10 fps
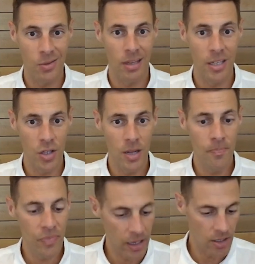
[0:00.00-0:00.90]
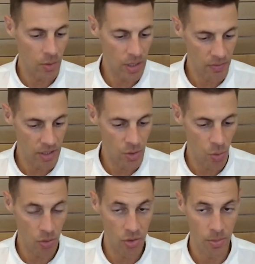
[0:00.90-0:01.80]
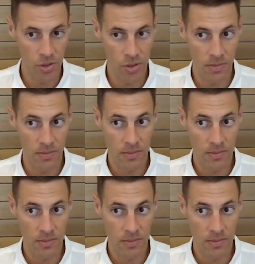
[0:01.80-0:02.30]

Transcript: leadership than I do individual contribution.